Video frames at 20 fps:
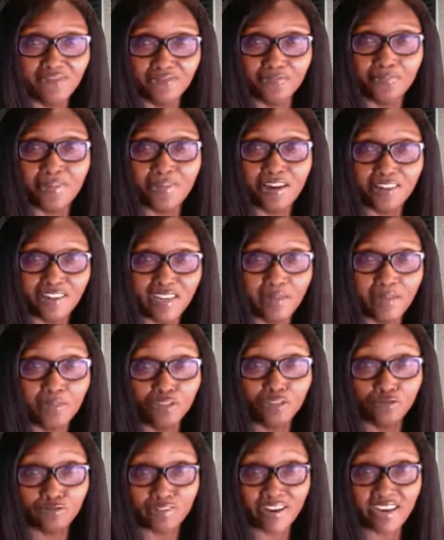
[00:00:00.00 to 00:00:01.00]
name is
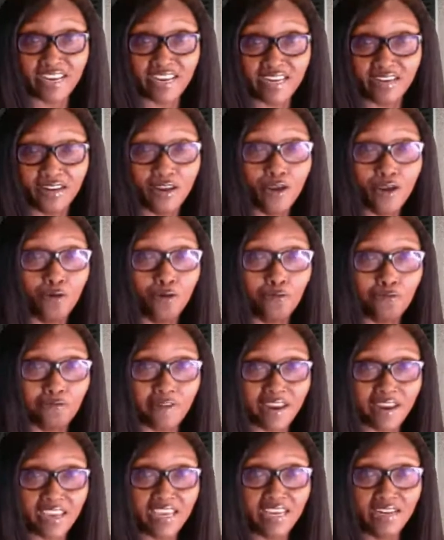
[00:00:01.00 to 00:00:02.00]
Rain.
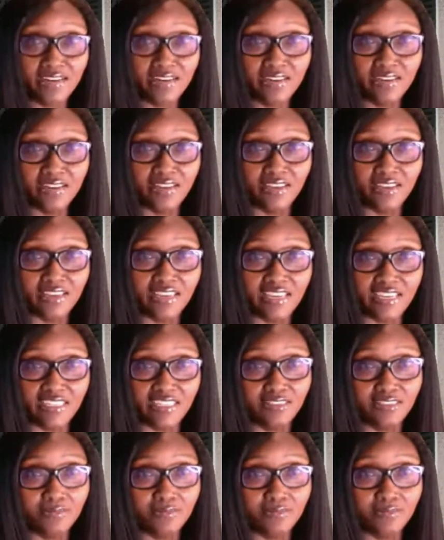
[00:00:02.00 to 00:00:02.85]
Rain is